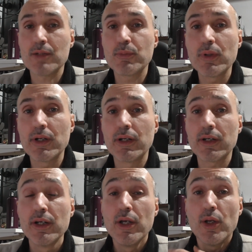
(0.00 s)
where
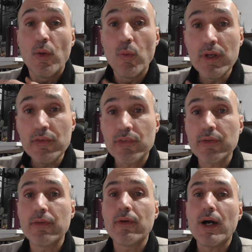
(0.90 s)
we
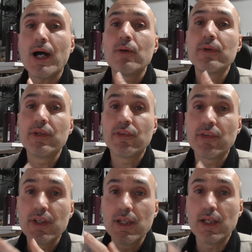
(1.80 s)
saw how
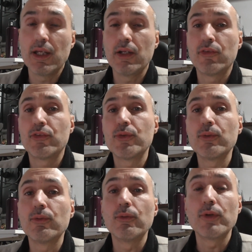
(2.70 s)
easy it's
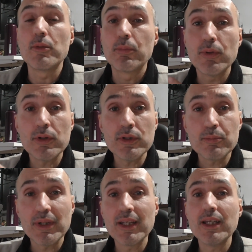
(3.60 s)
to import a
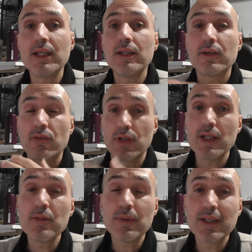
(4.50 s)
plugin,
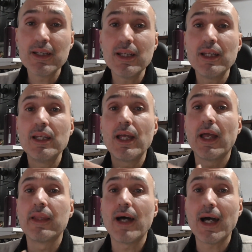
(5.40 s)
create a plugin,
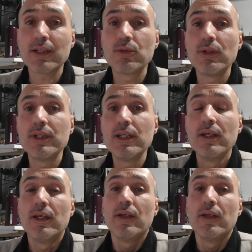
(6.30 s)
and actually